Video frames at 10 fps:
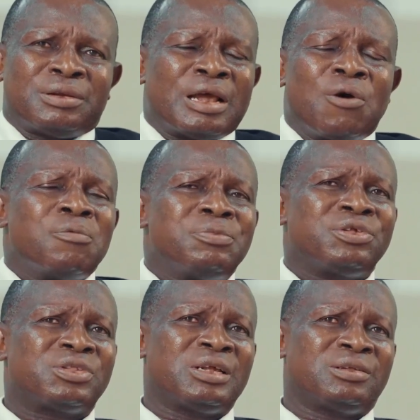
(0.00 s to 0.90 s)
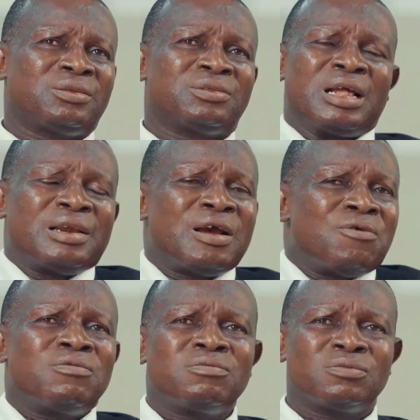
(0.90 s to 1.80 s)
their own business, start their
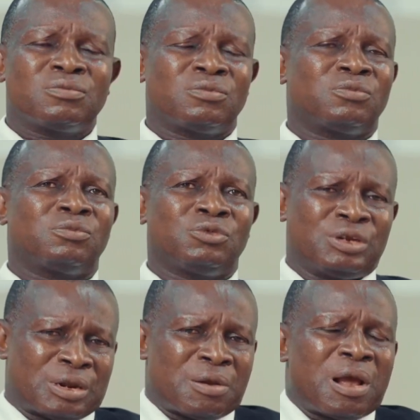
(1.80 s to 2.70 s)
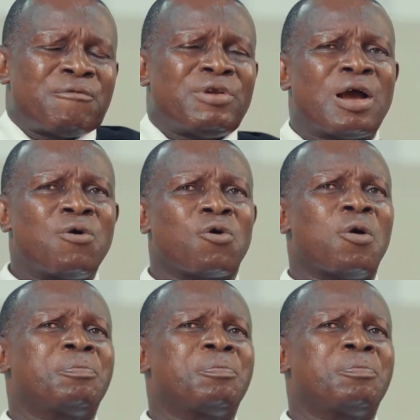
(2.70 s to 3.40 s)
own, have their own